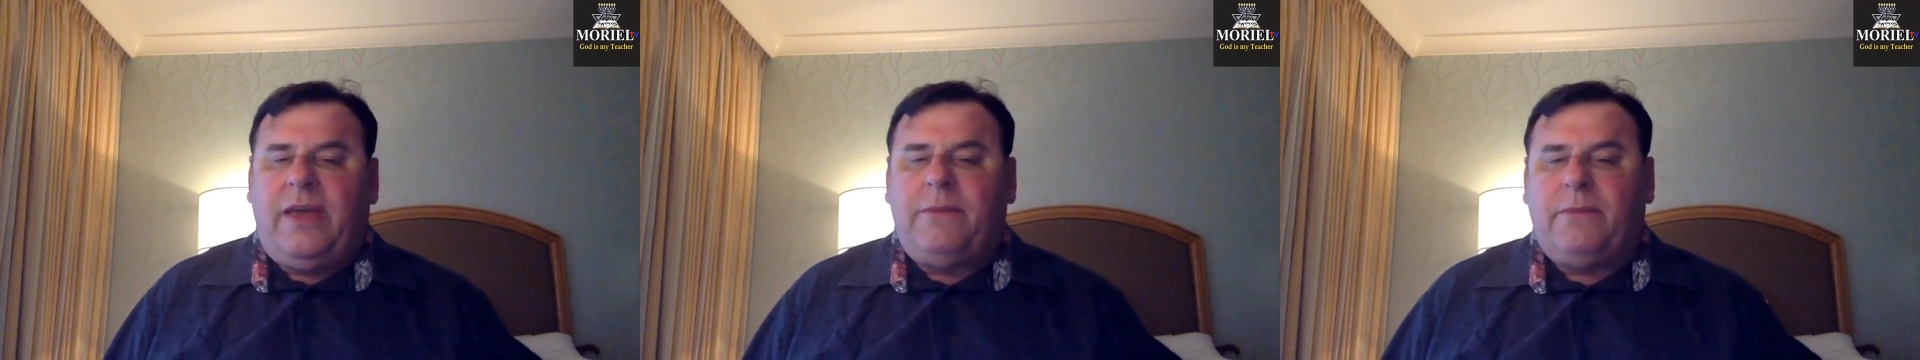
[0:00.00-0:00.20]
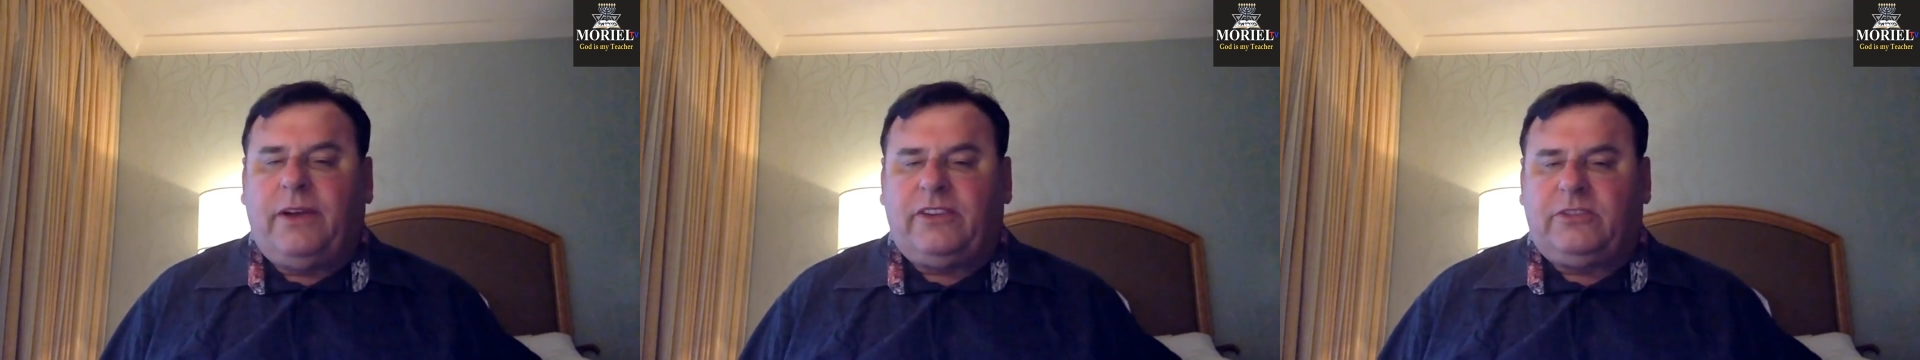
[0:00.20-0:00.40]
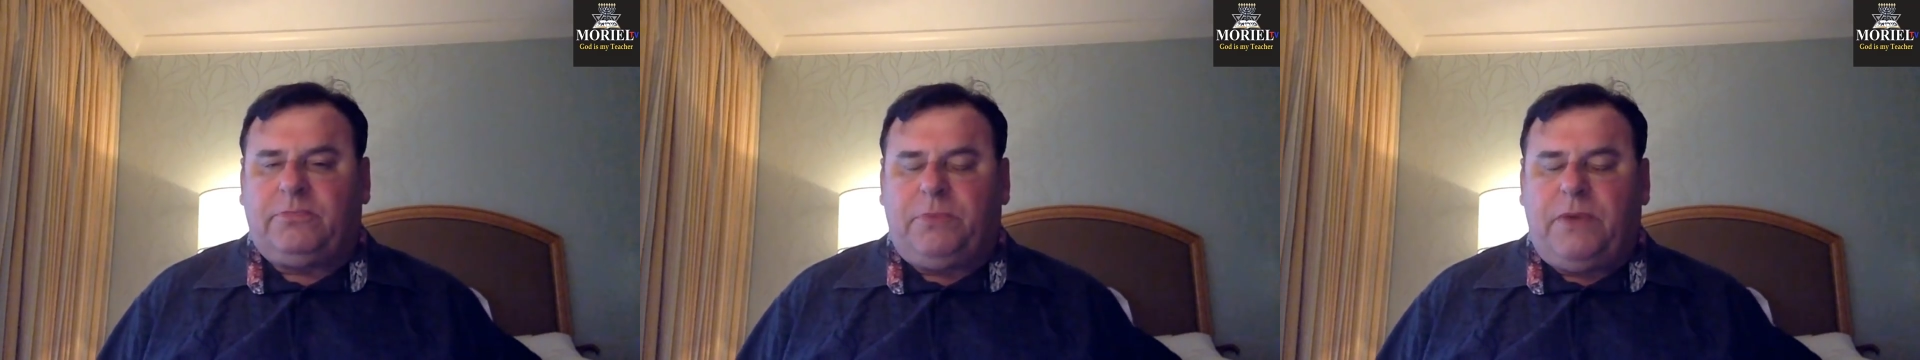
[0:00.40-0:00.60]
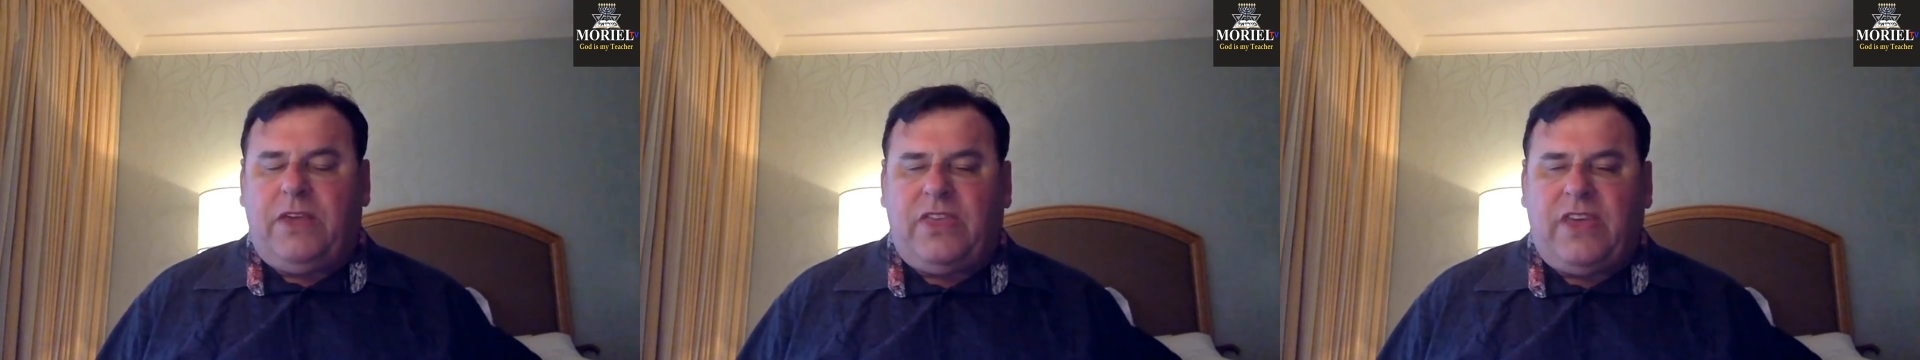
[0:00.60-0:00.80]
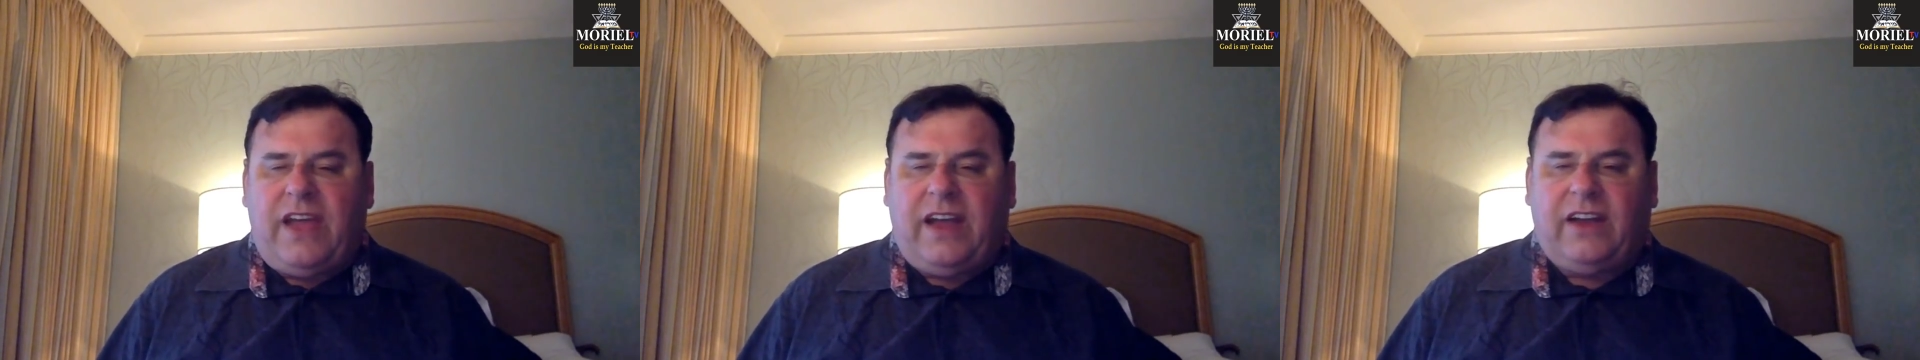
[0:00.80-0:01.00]
They must
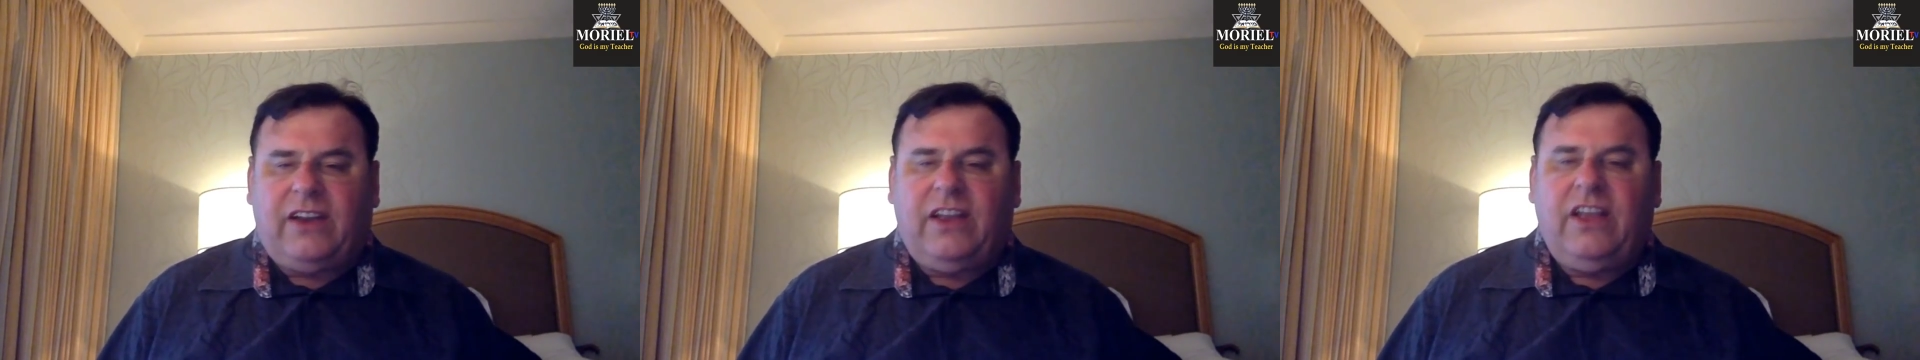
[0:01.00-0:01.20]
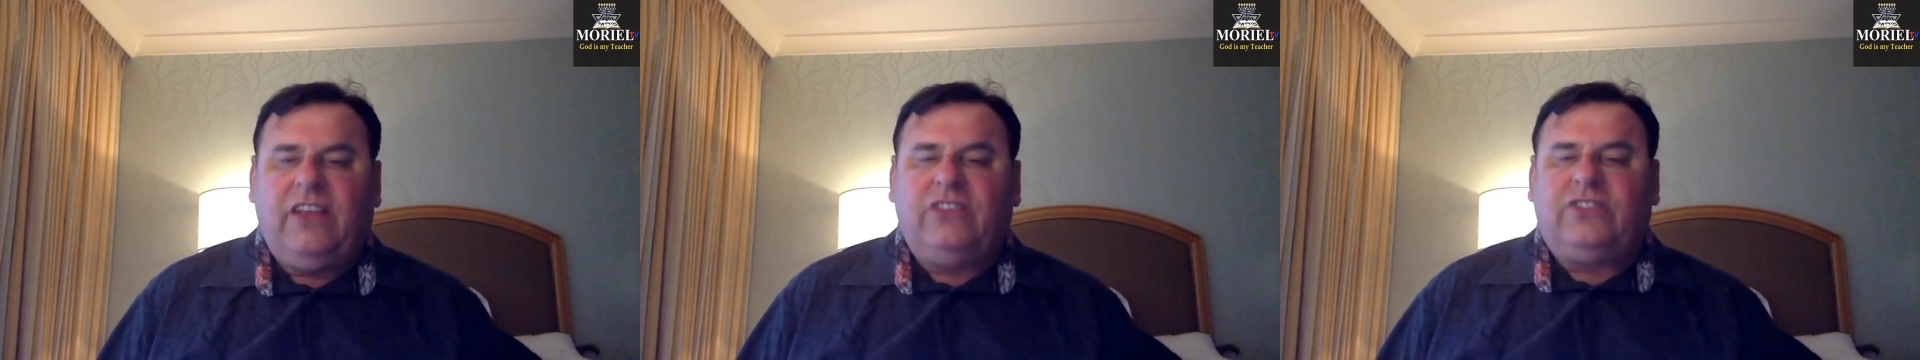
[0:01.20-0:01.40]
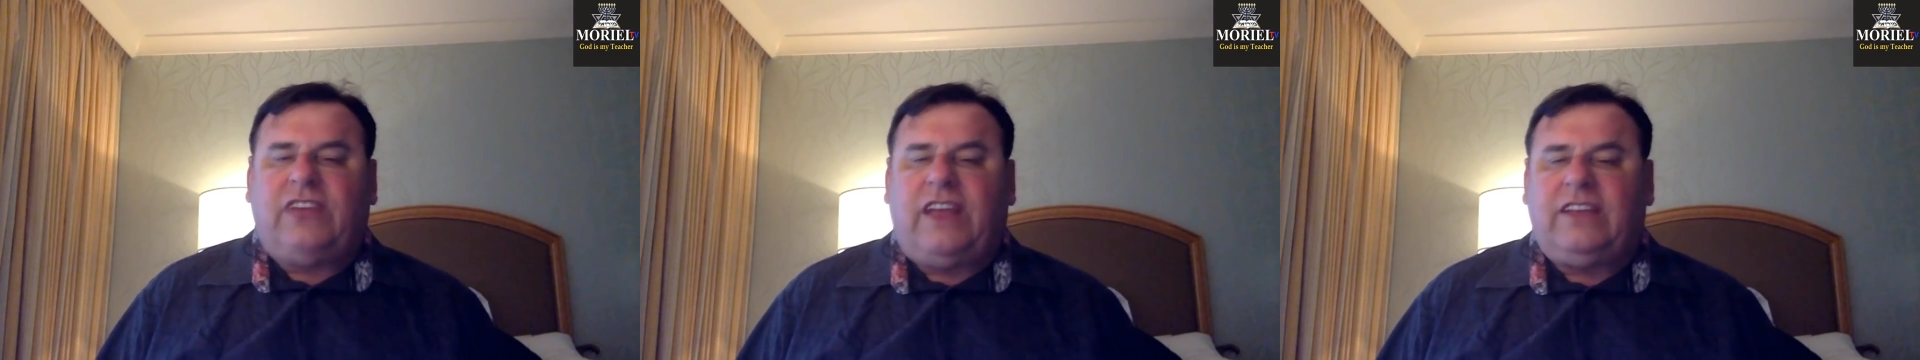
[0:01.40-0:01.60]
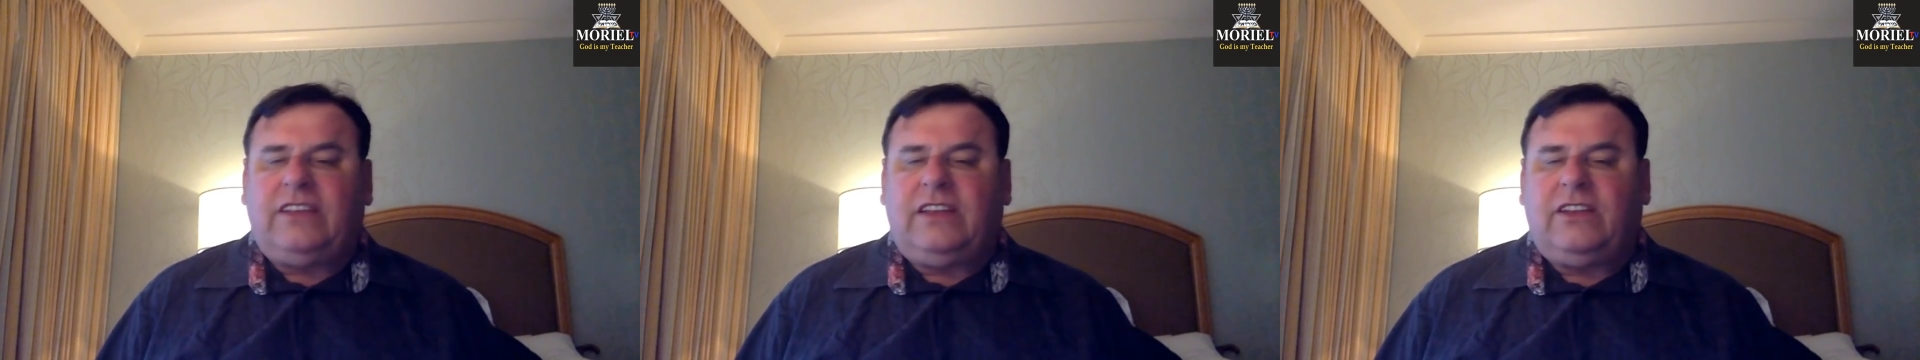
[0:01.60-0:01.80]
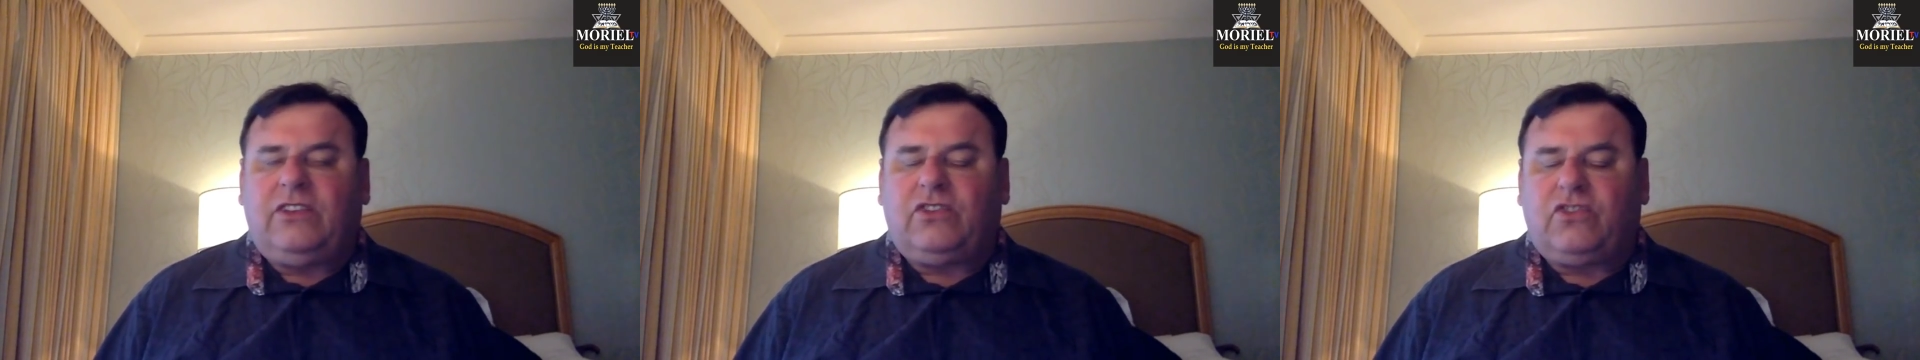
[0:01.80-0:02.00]
be there.
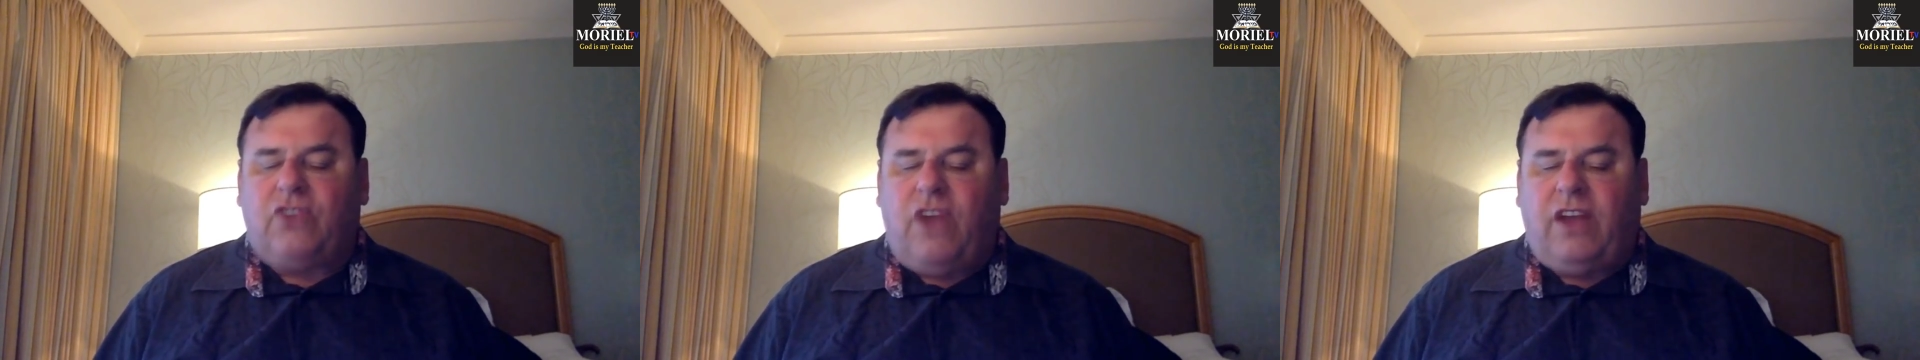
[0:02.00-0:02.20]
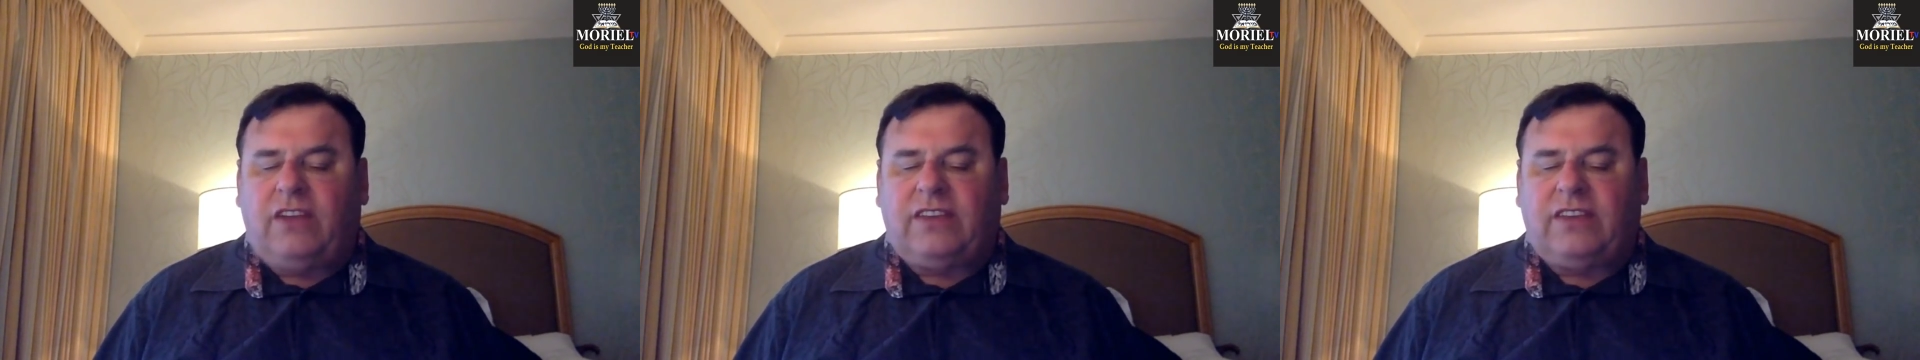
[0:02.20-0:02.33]
Satan is trying